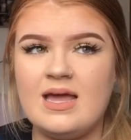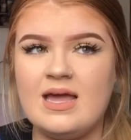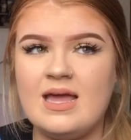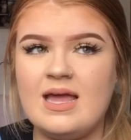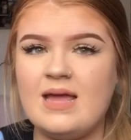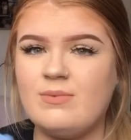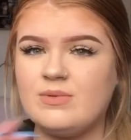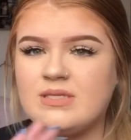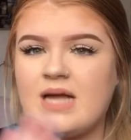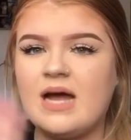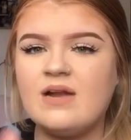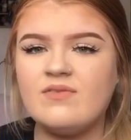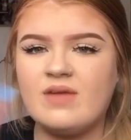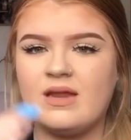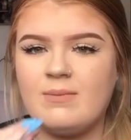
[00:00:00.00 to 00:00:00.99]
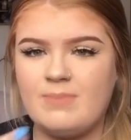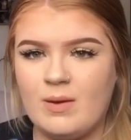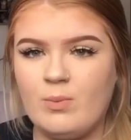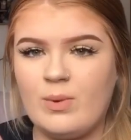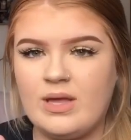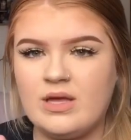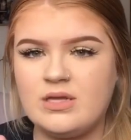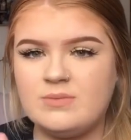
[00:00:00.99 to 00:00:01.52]
it was kind of getting a bit
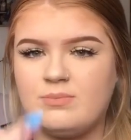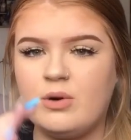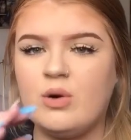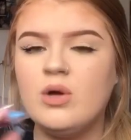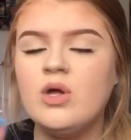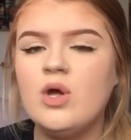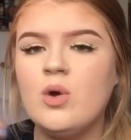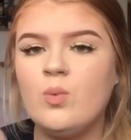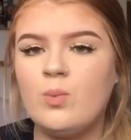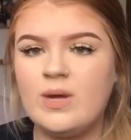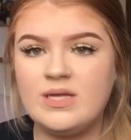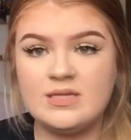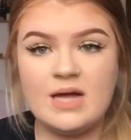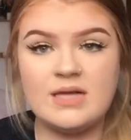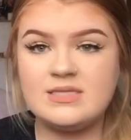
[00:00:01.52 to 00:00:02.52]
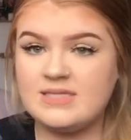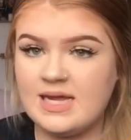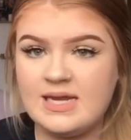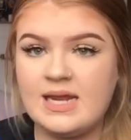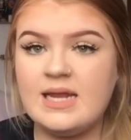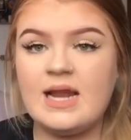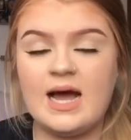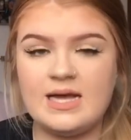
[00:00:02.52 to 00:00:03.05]
weird. But we stayed
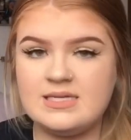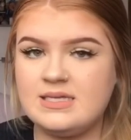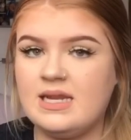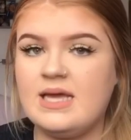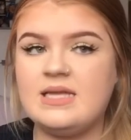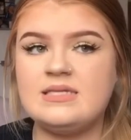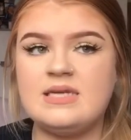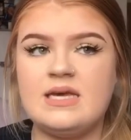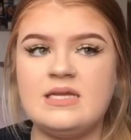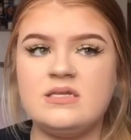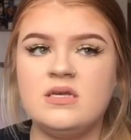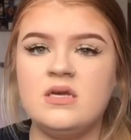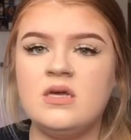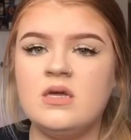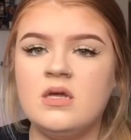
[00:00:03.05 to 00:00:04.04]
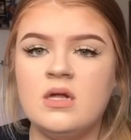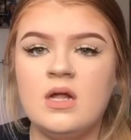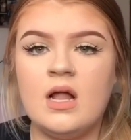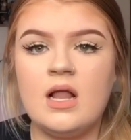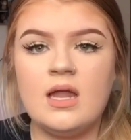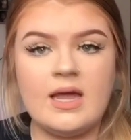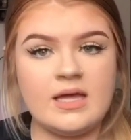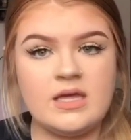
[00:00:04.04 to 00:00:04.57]
in, isolated,
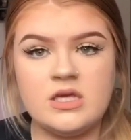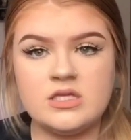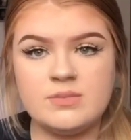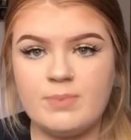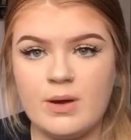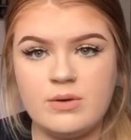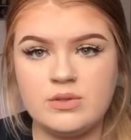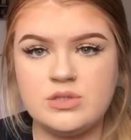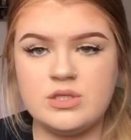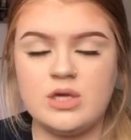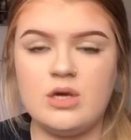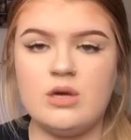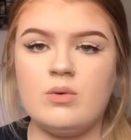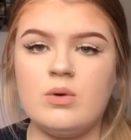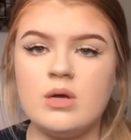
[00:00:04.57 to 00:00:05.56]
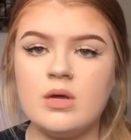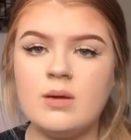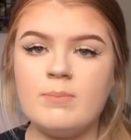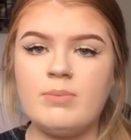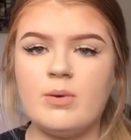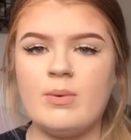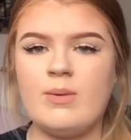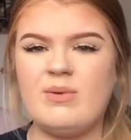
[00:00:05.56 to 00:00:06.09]
like you're supposed to.
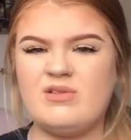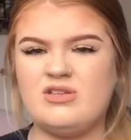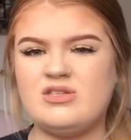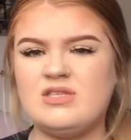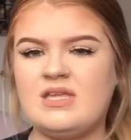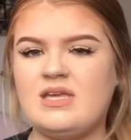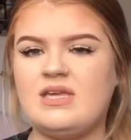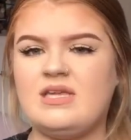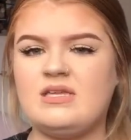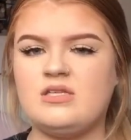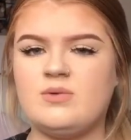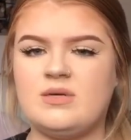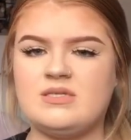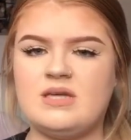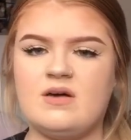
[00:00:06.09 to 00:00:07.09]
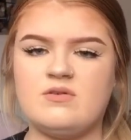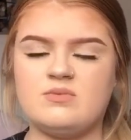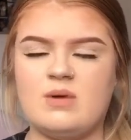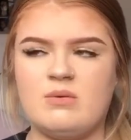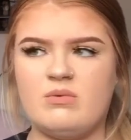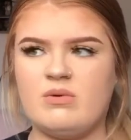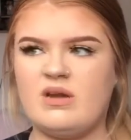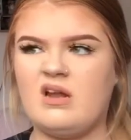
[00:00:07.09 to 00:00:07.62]
But we were just thinking to ourselves while
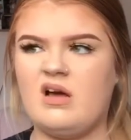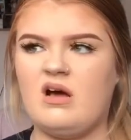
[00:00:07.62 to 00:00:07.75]
we're in